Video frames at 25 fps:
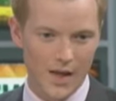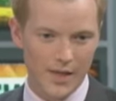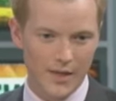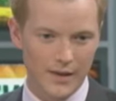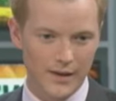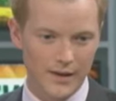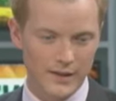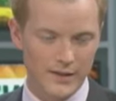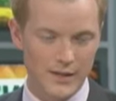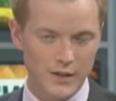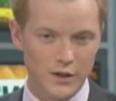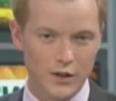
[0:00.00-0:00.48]

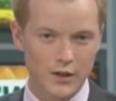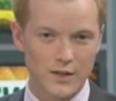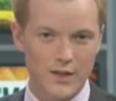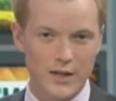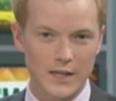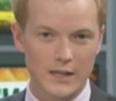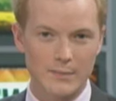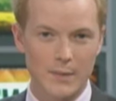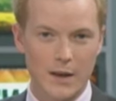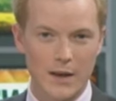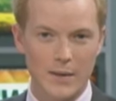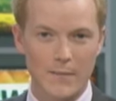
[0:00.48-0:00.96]
The decision
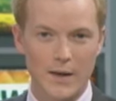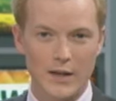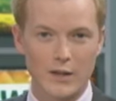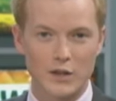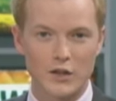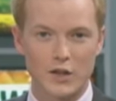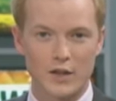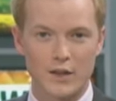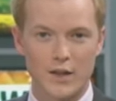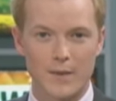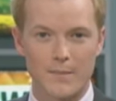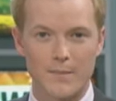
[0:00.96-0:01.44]
does make
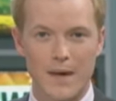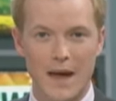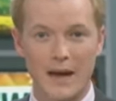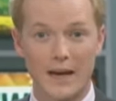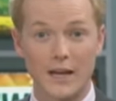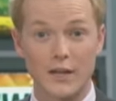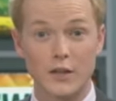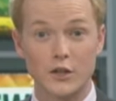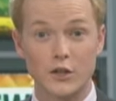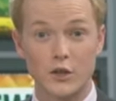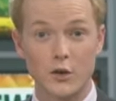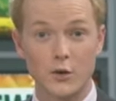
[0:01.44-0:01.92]
mention that
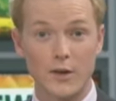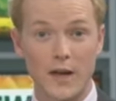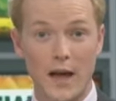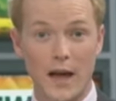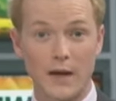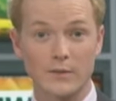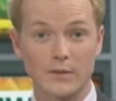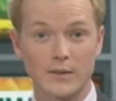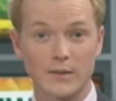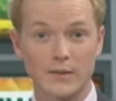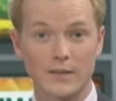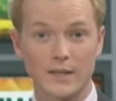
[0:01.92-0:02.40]
back in
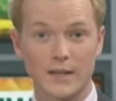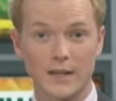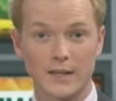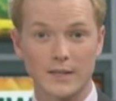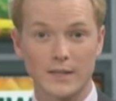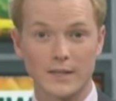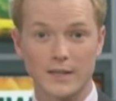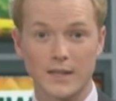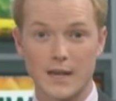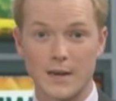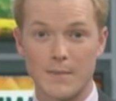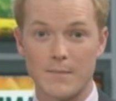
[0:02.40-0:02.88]

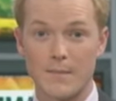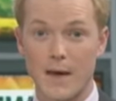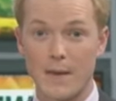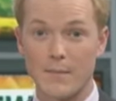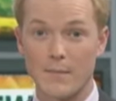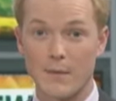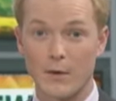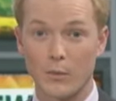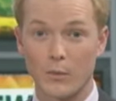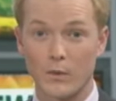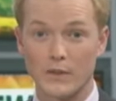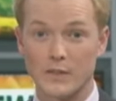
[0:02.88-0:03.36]
2006, as the
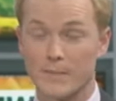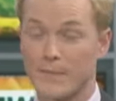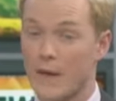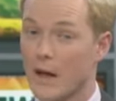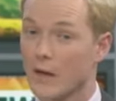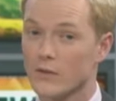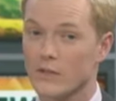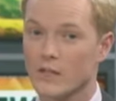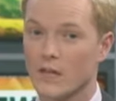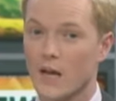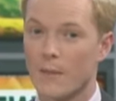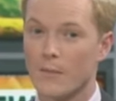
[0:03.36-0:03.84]
amendment was
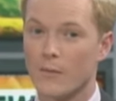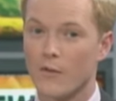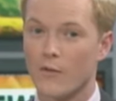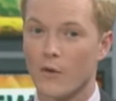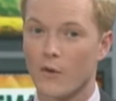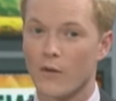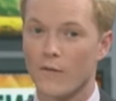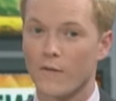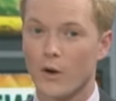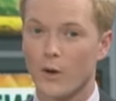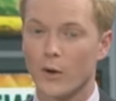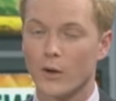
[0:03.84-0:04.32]
about to come
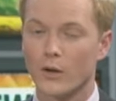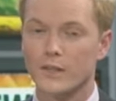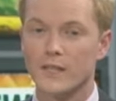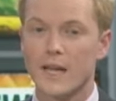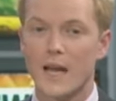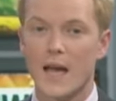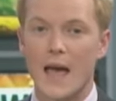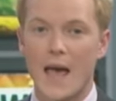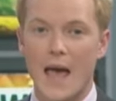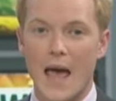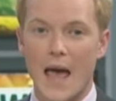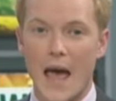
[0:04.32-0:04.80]
before voters,
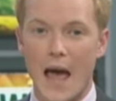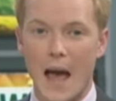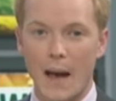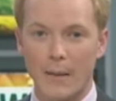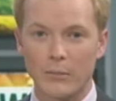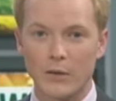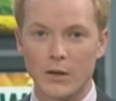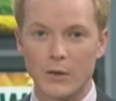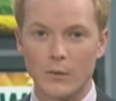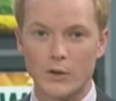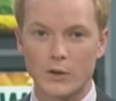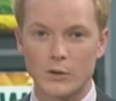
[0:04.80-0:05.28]

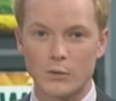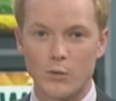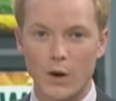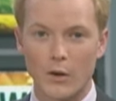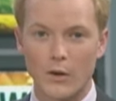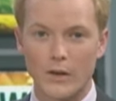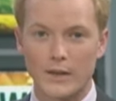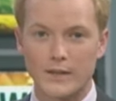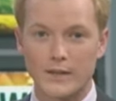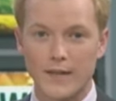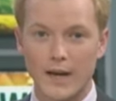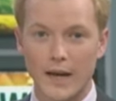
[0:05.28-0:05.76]
Appling was
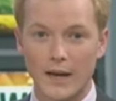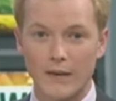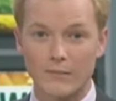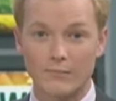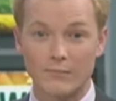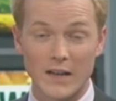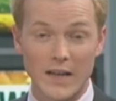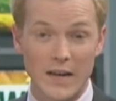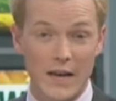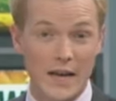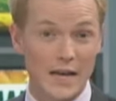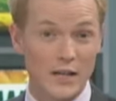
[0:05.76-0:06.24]
quoted
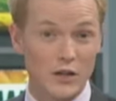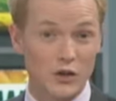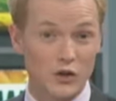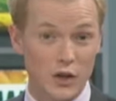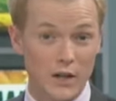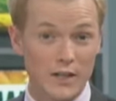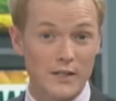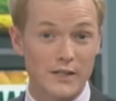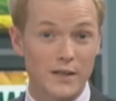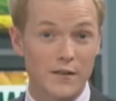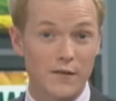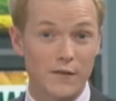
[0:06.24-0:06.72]
saying, it's
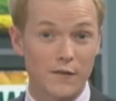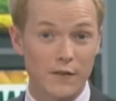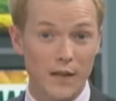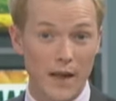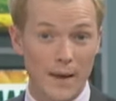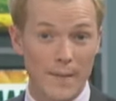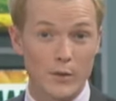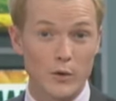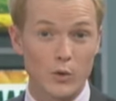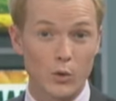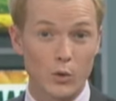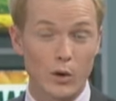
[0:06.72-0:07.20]
just
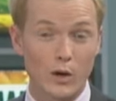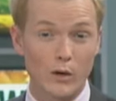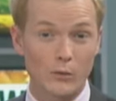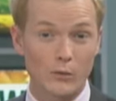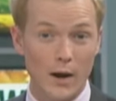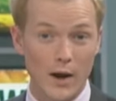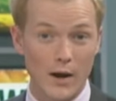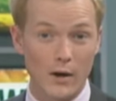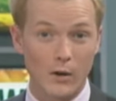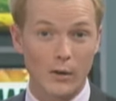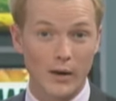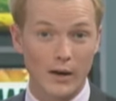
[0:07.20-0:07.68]
inflammatory
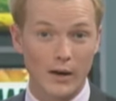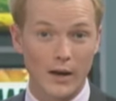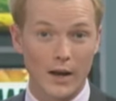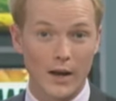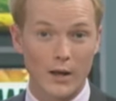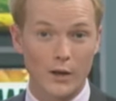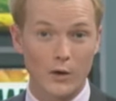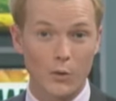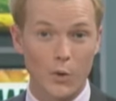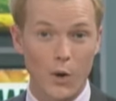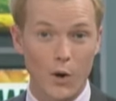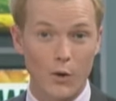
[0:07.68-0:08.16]
rhetoric,
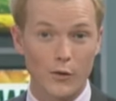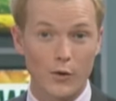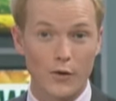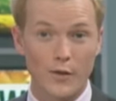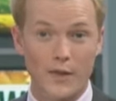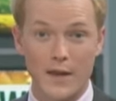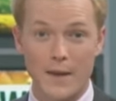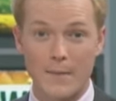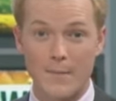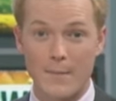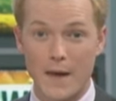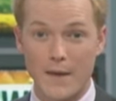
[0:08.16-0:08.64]
end quote,
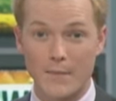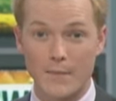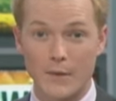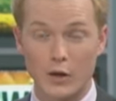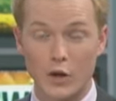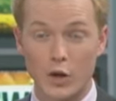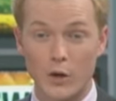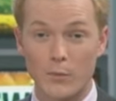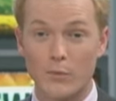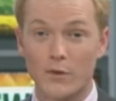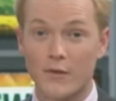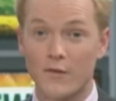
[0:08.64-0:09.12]
that the
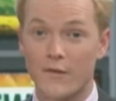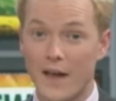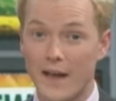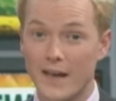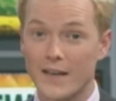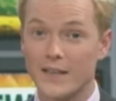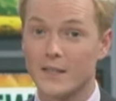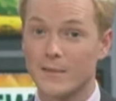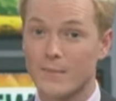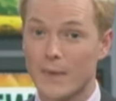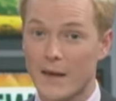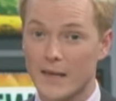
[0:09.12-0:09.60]
amendment could
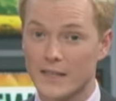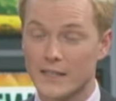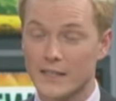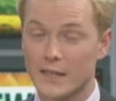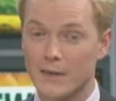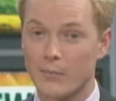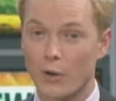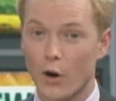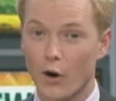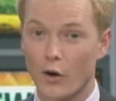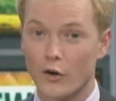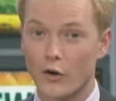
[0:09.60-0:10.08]
prevent
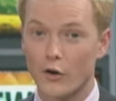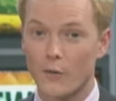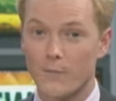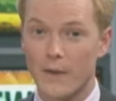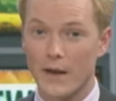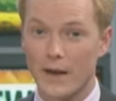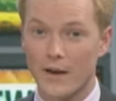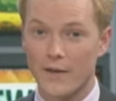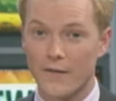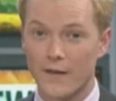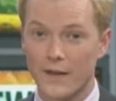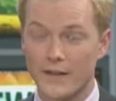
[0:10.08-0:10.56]
domestic partner
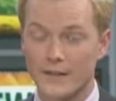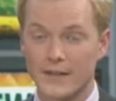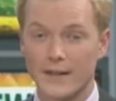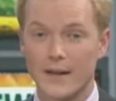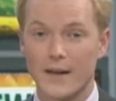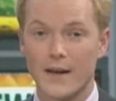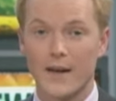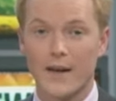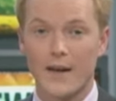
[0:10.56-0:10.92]
benefits.